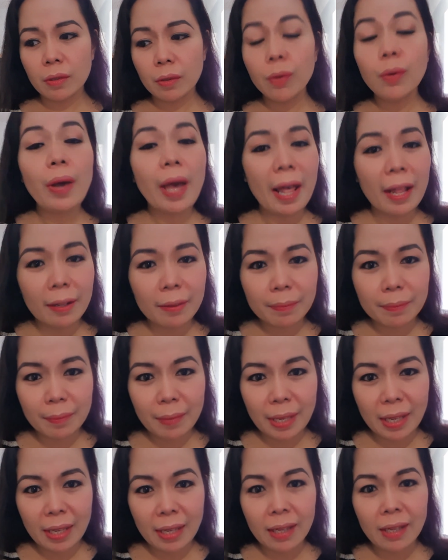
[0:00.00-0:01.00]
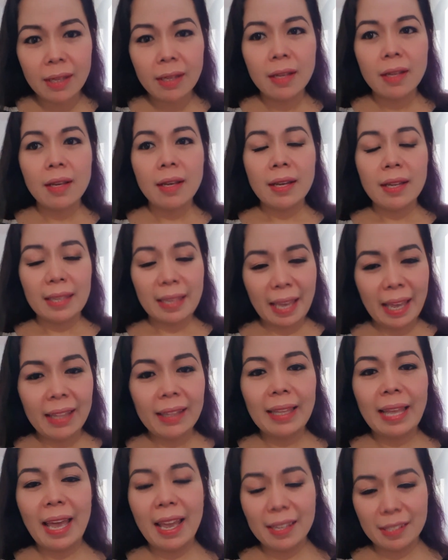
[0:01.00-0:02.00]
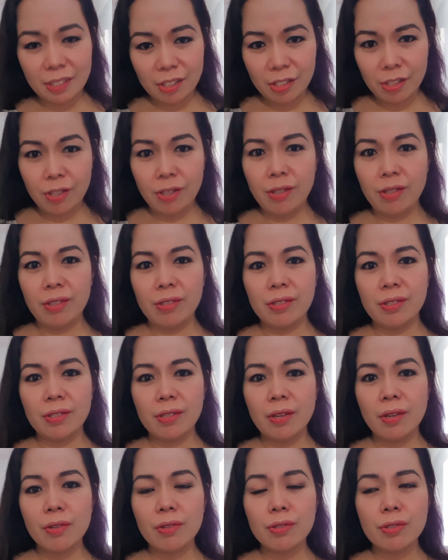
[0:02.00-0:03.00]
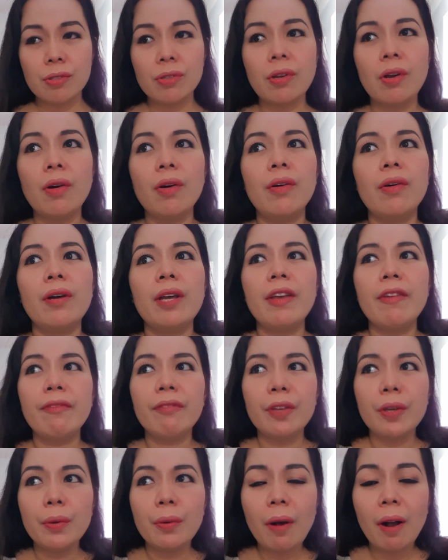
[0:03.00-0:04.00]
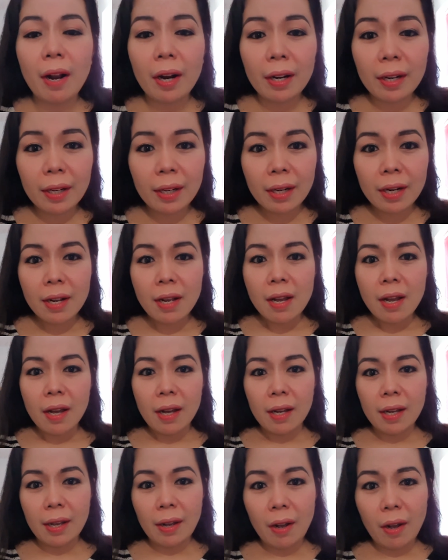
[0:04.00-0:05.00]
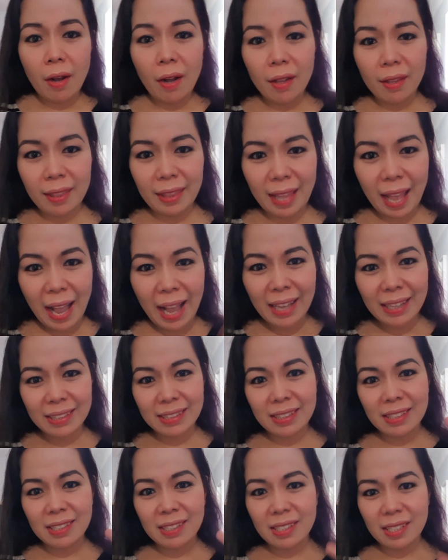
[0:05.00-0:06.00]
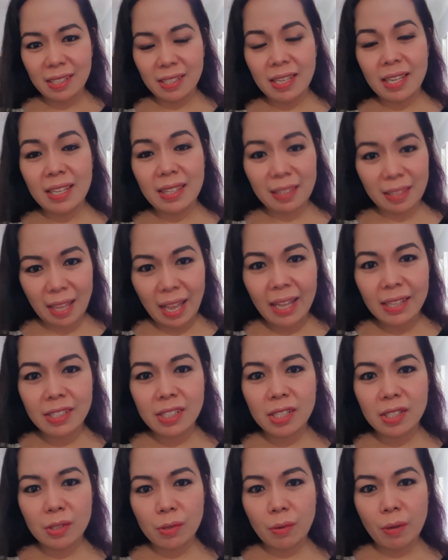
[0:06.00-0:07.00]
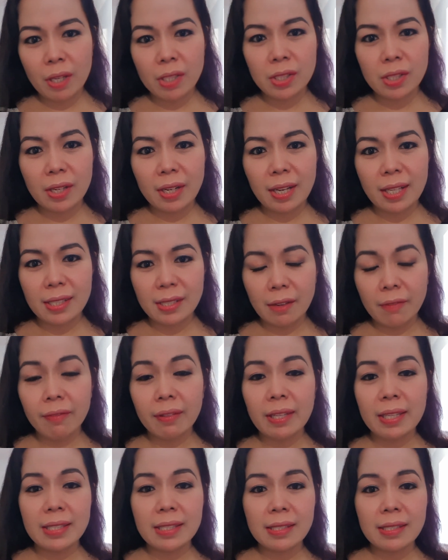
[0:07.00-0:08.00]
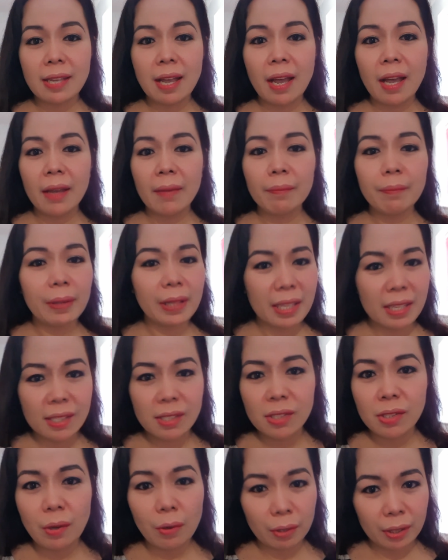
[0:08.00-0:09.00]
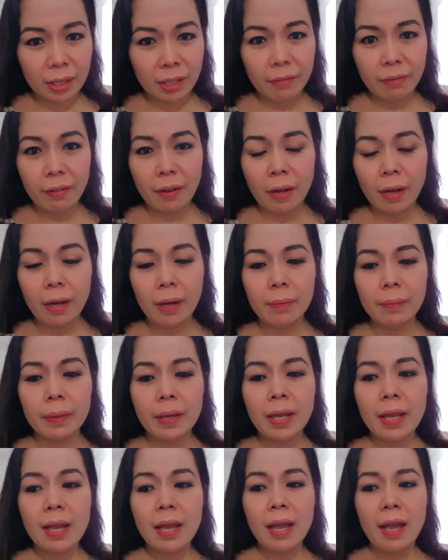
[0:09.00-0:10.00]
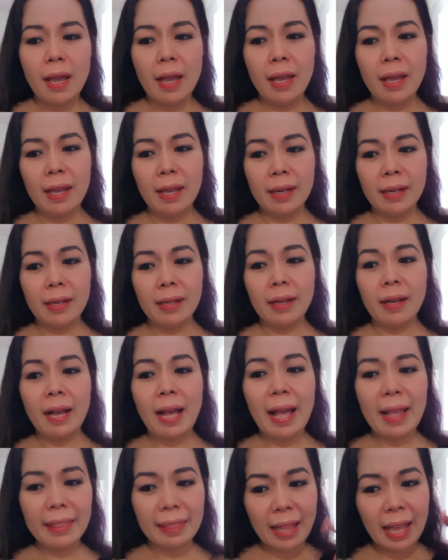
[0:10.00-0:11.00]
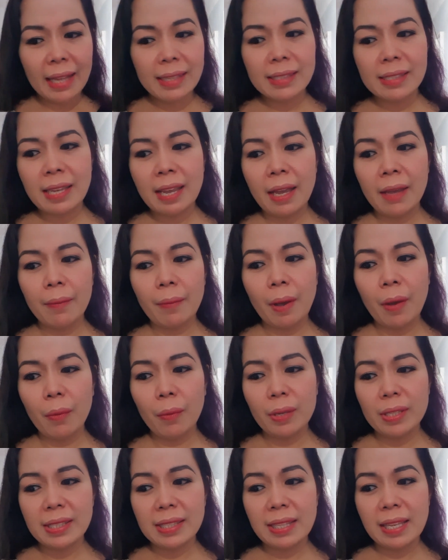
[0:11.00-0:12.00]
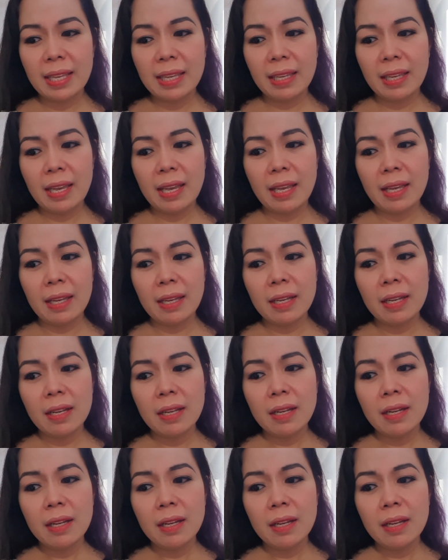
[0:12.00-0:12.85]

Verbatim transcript: who helped me get answers. So if you are on that in that situation as of this time, please don't give up. And at that time, I was thinking